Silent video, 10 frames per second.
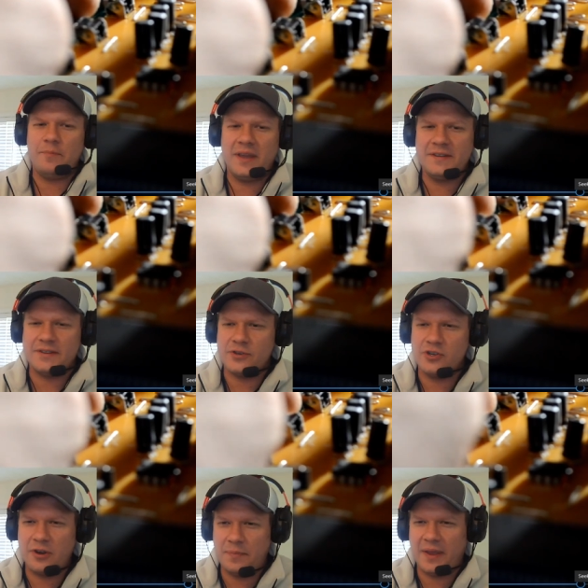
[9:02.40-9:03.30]
pieces
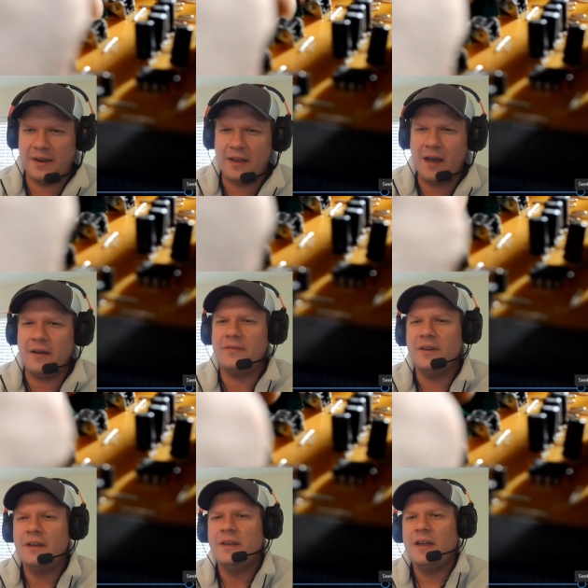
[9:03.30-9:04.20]
should be enough
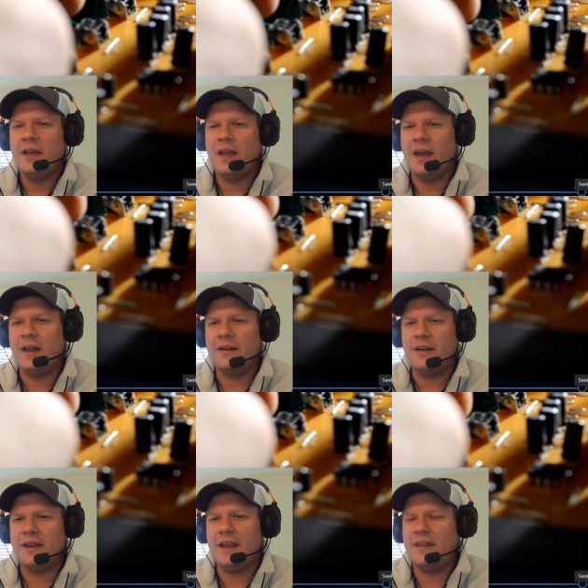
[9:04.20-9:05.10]
and
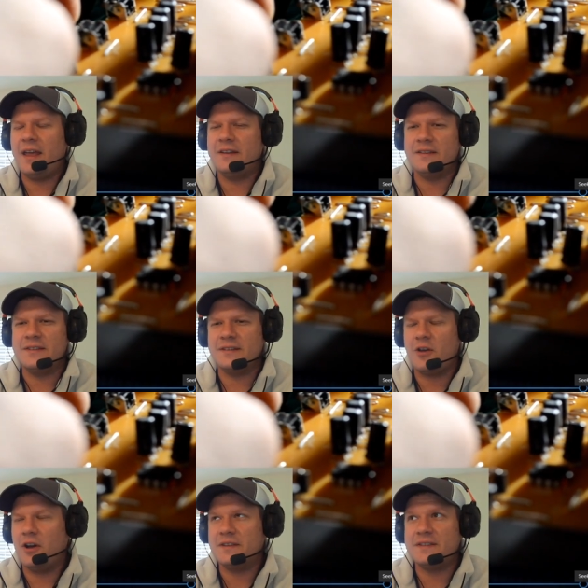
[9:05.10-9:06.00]
again, that doesn't
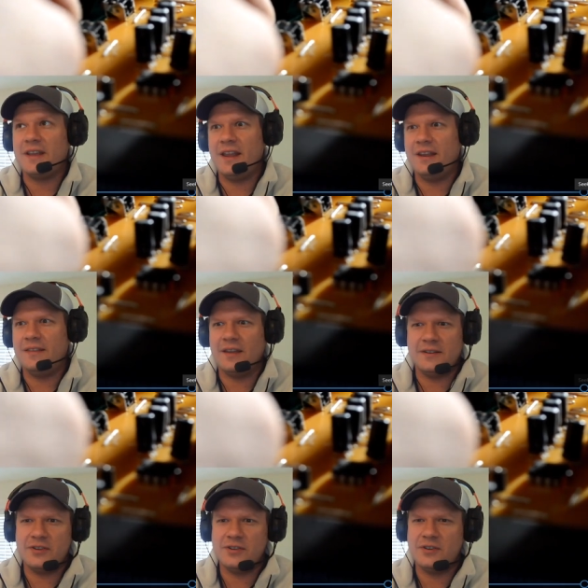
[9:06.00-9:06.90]
cost anything
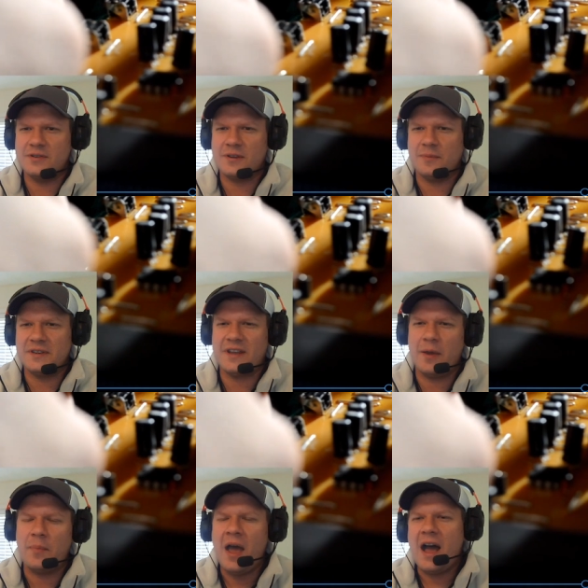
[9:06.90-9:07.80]
to just use some of this
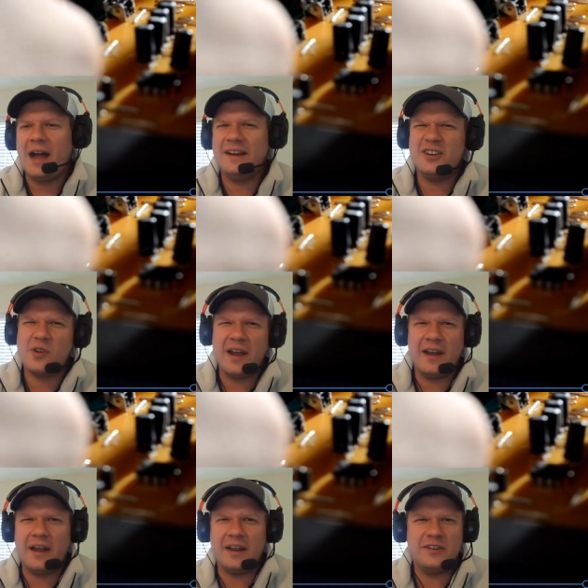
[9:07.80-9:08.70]
tape. I did
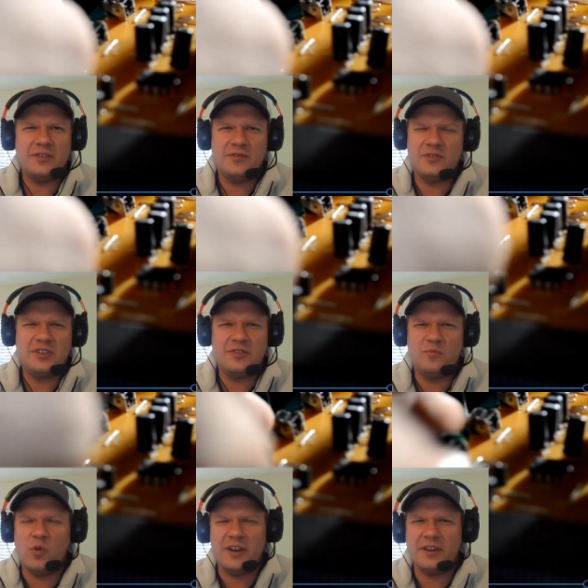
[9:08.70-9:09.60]
try, I did,
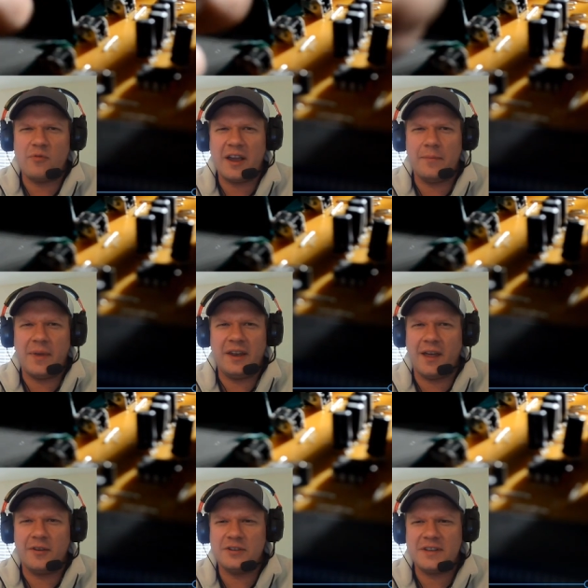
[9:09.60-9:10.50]
wouldn't recommend
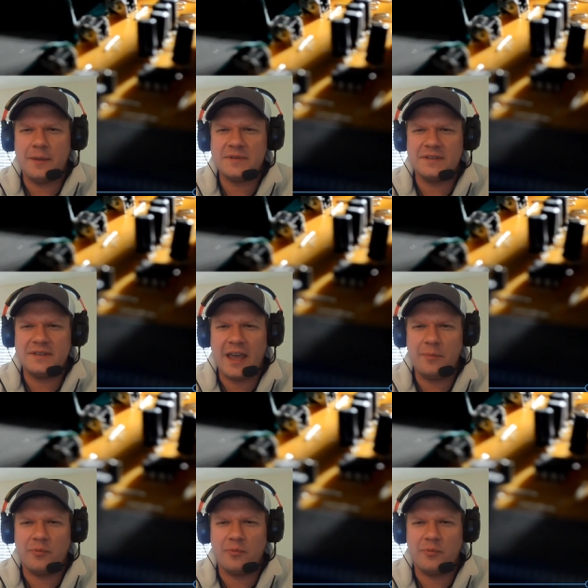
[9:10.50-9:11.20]
other types of tape